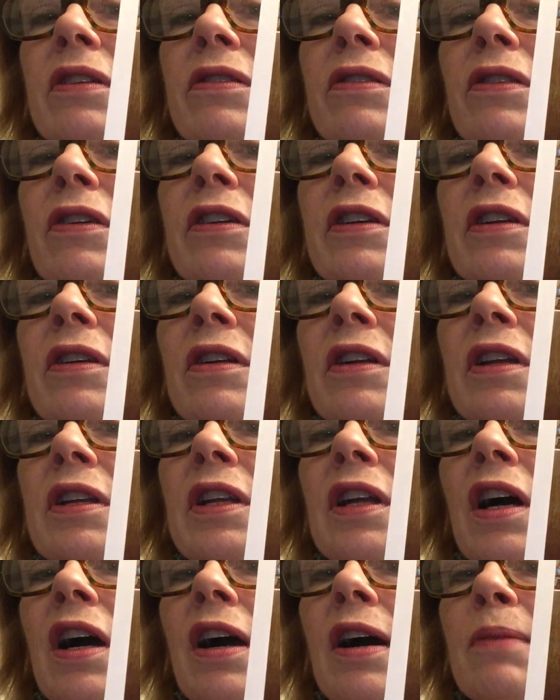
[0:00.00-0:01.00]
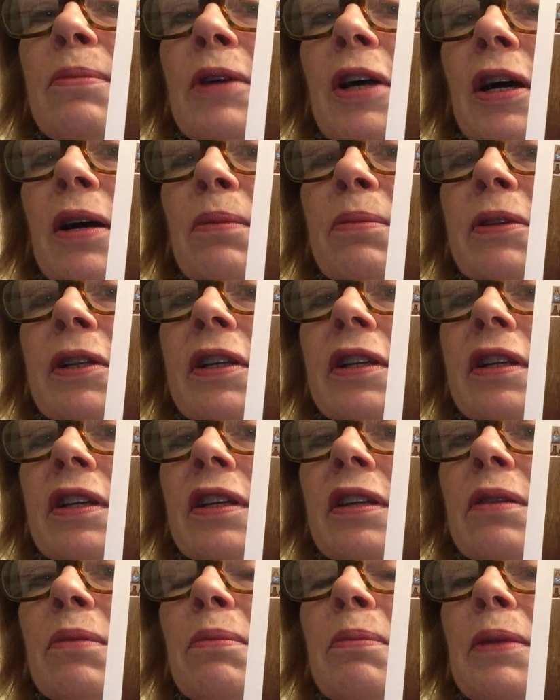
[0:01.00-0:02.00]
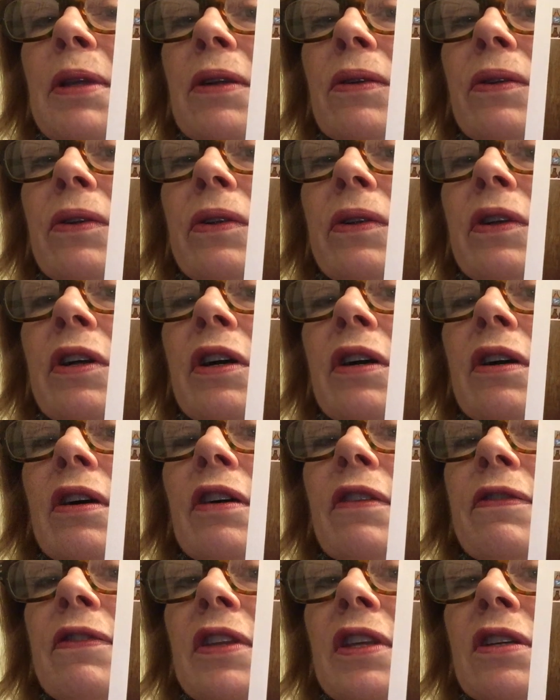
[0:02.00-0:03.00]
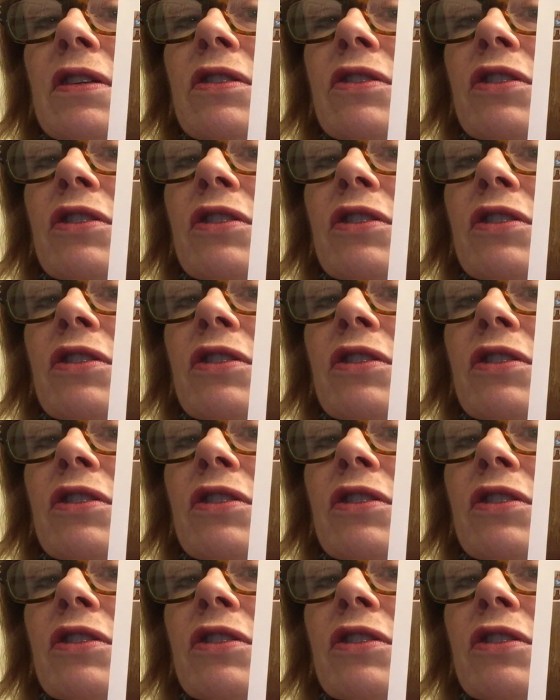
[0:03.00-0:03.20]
I started on Hobgoblin in the middle of this